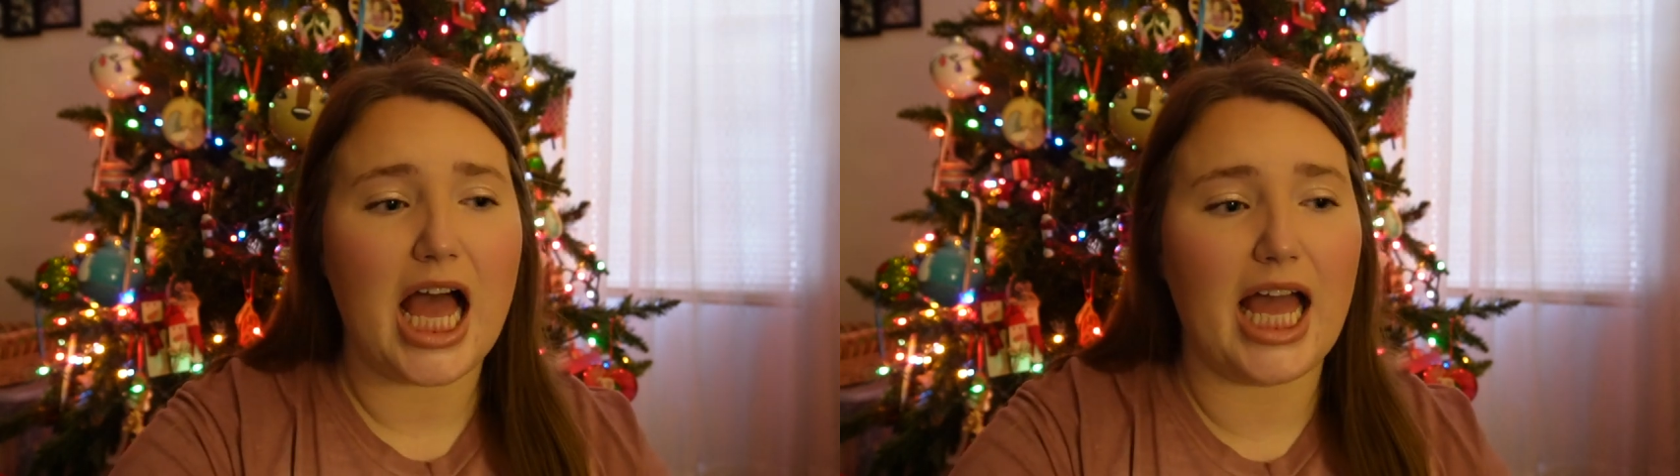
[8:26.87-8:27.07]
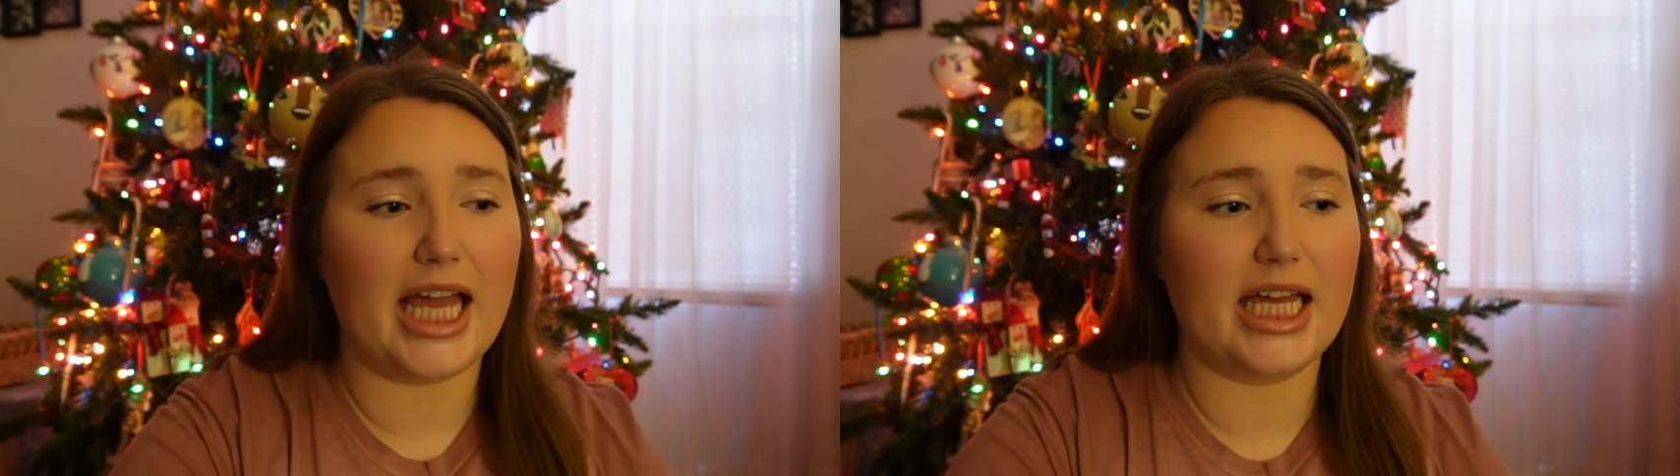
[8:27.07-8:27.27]

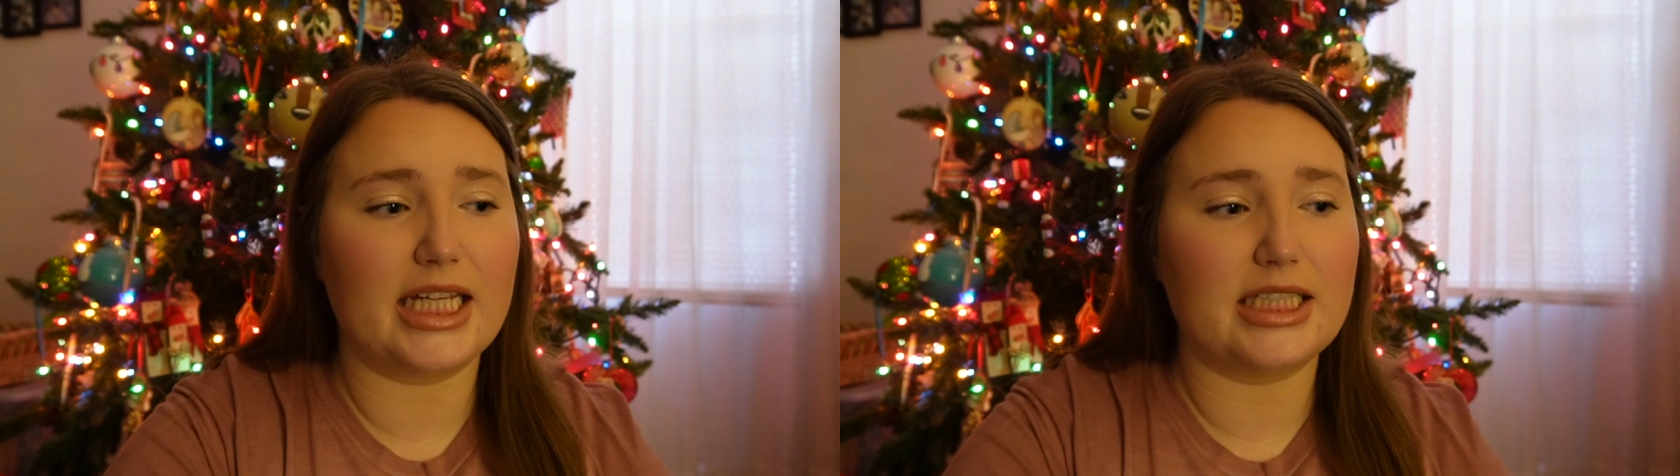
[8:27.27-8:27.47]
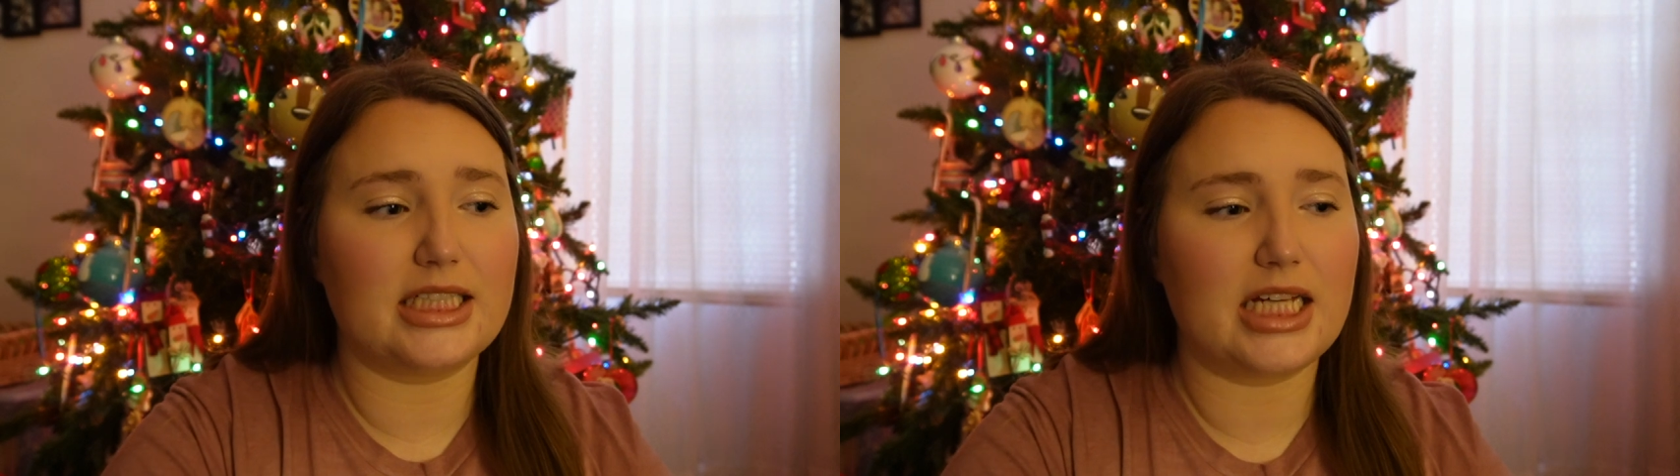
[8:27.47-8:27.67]

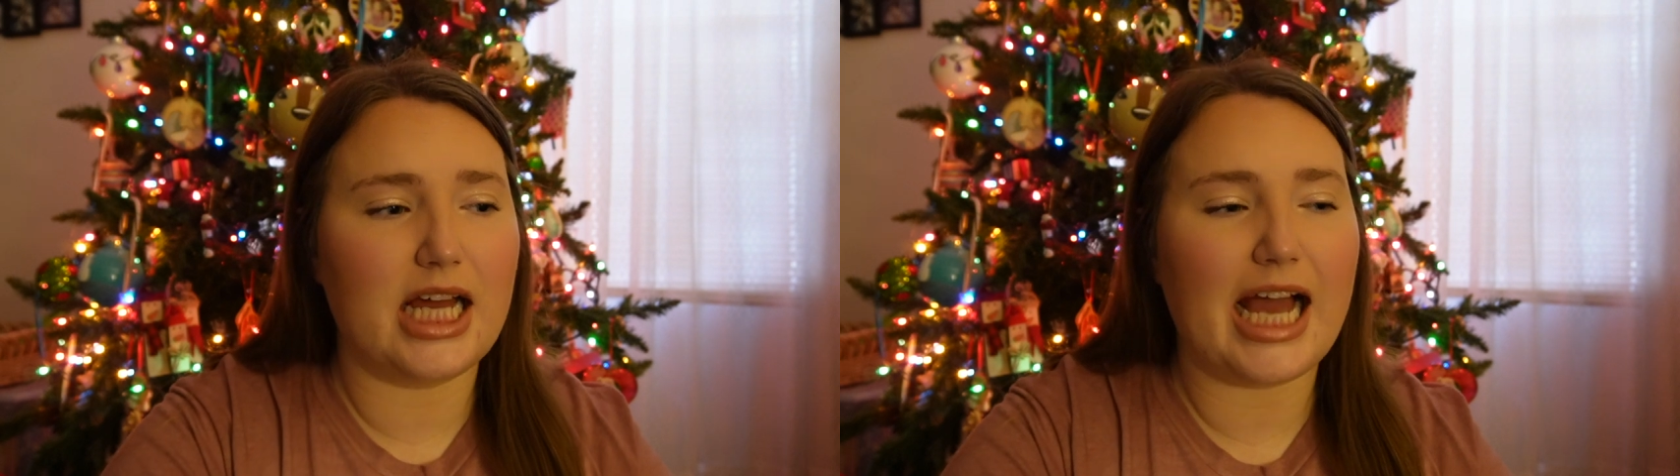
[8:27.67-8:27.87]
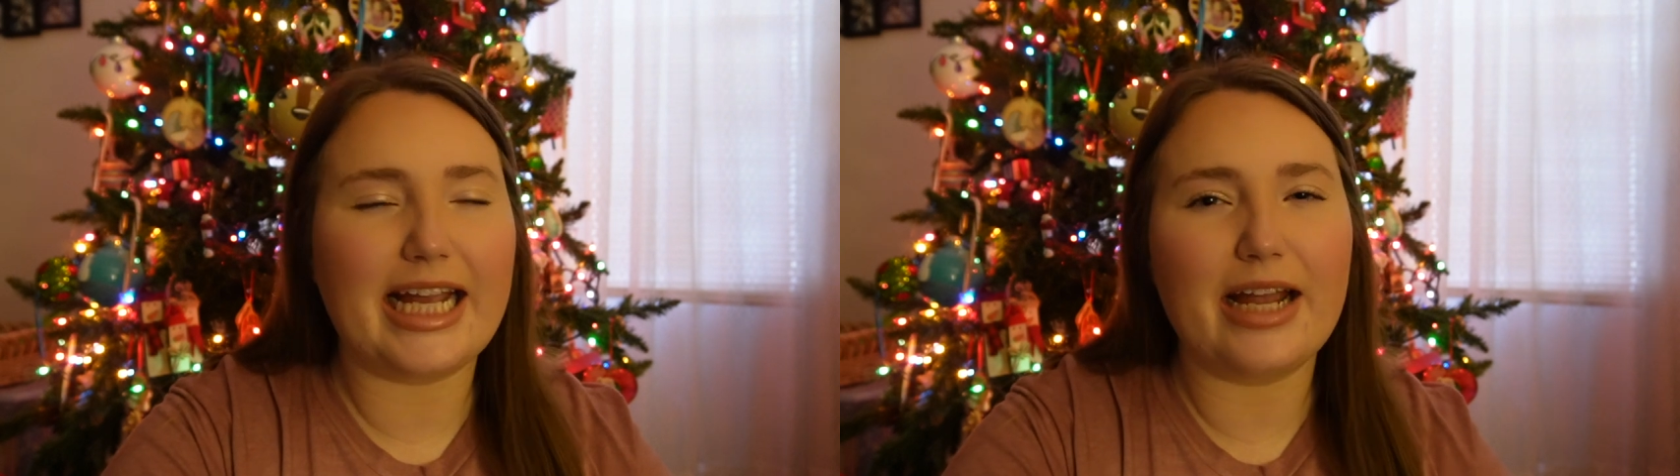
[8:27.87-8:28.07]
And
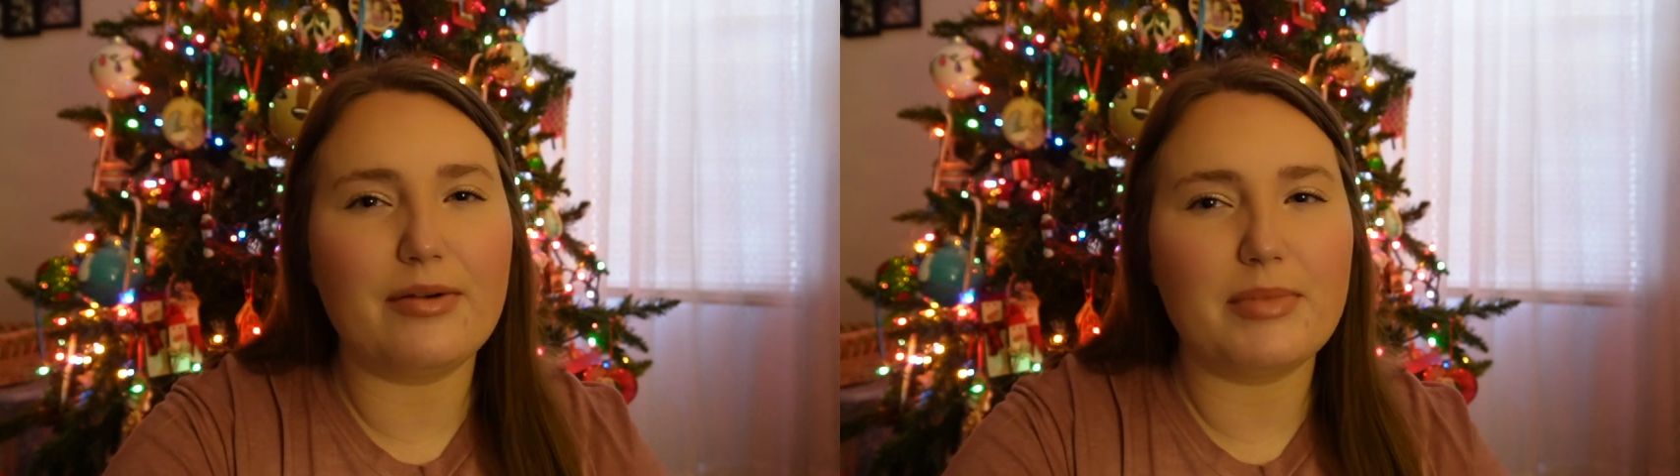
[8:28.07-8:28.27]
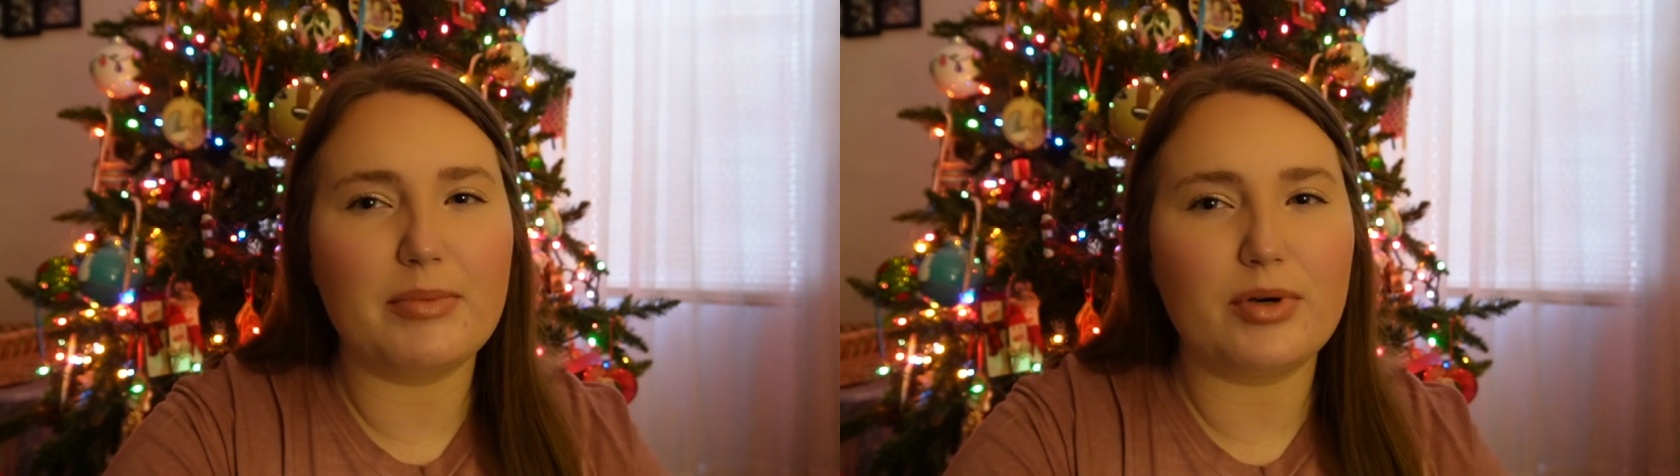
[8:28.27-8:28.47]
I can't
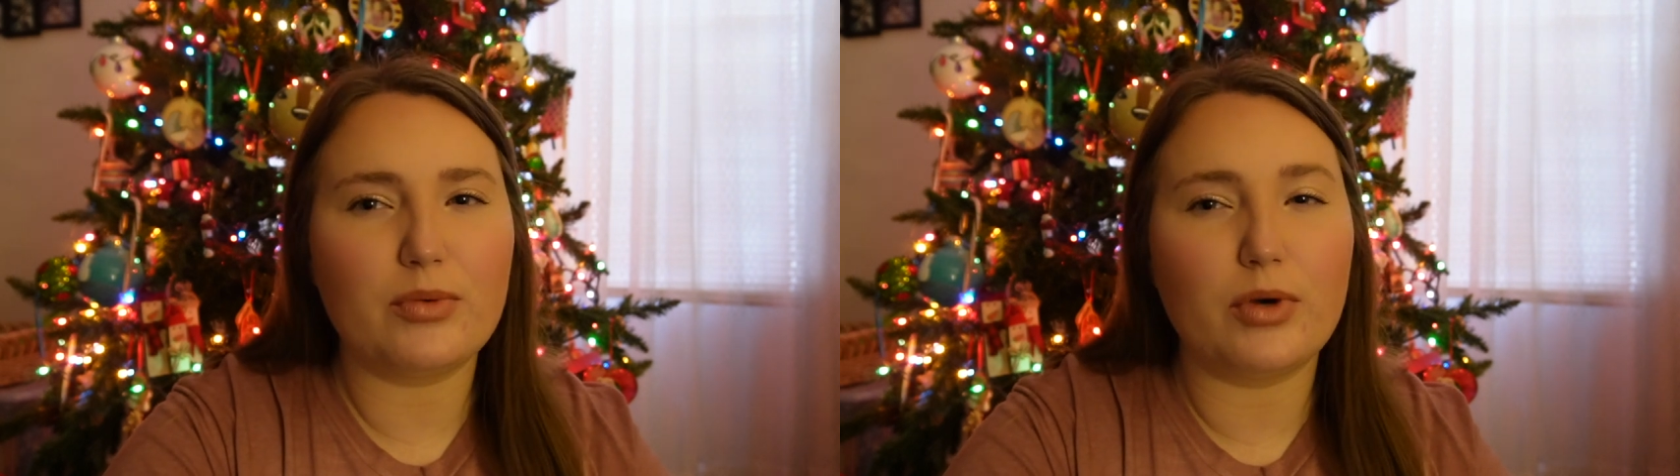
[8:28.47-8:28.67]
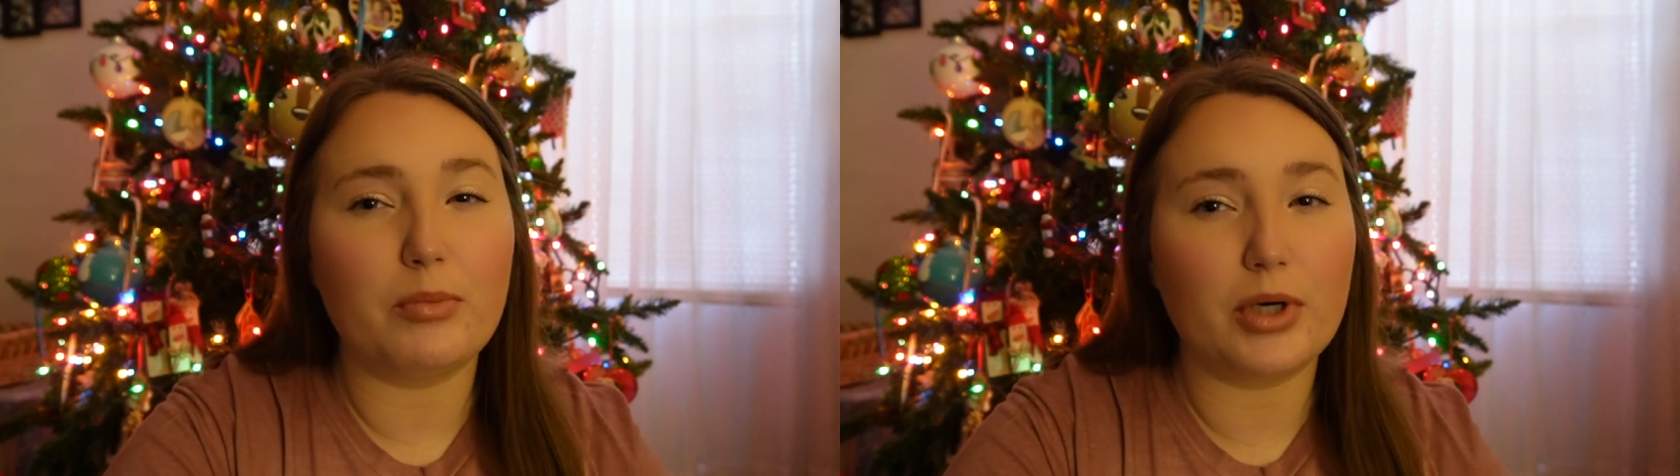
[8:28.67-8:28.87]
remember
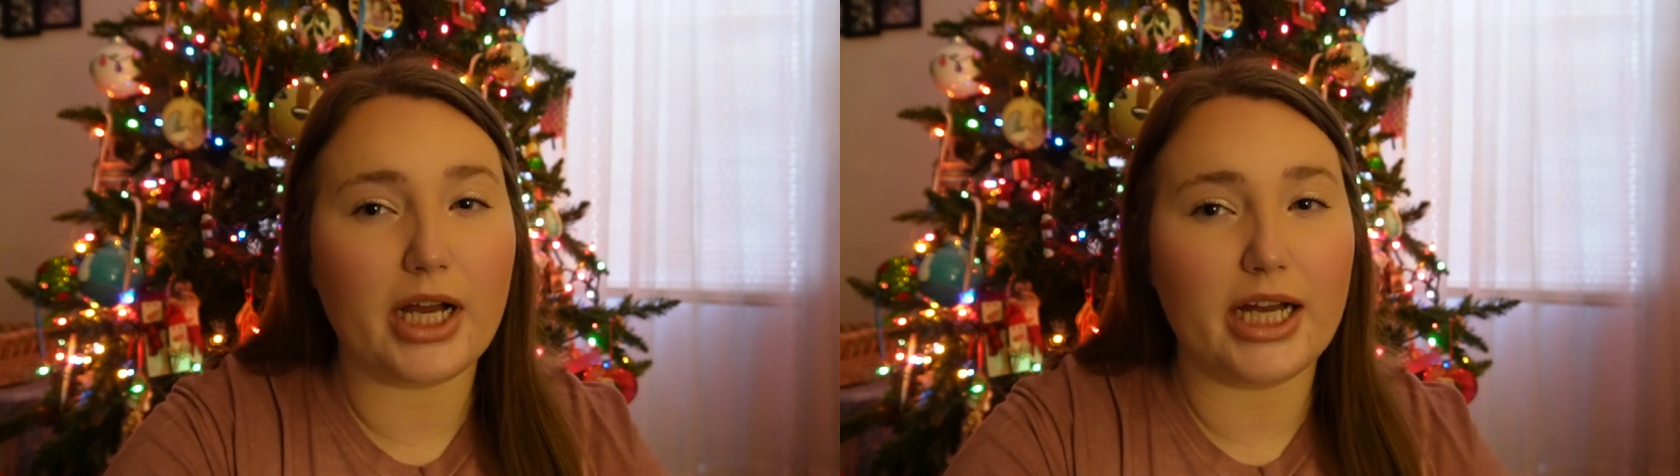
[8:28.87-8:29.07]
what book I